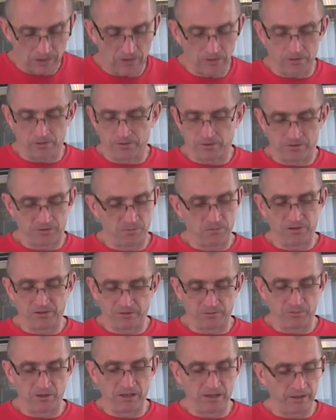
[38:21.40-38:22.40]
Oh, it
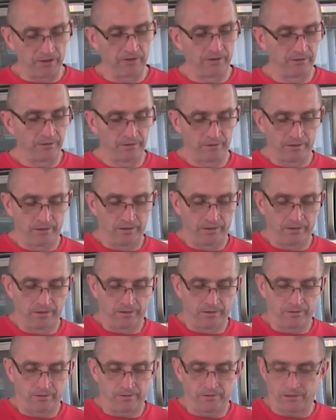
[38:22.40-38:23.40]
smells brilliant.
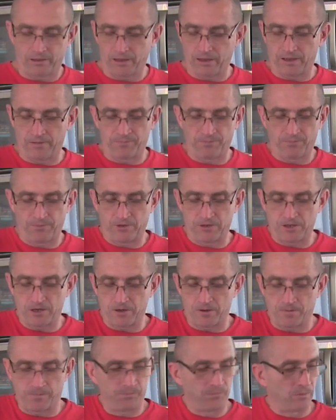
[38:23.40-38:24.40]
Okay,
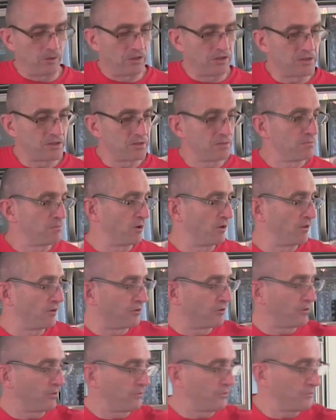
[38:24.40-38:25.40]
so you just turn
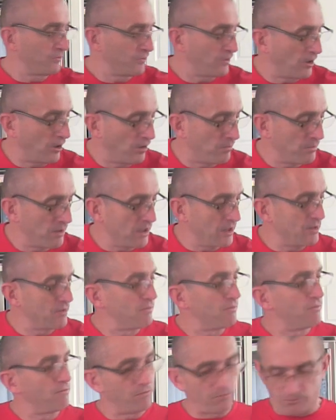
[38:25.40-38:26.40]
this off. Homemade
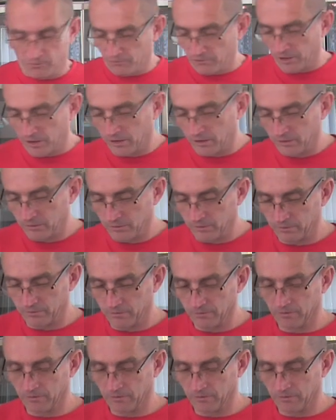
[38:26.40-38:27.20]
funnel.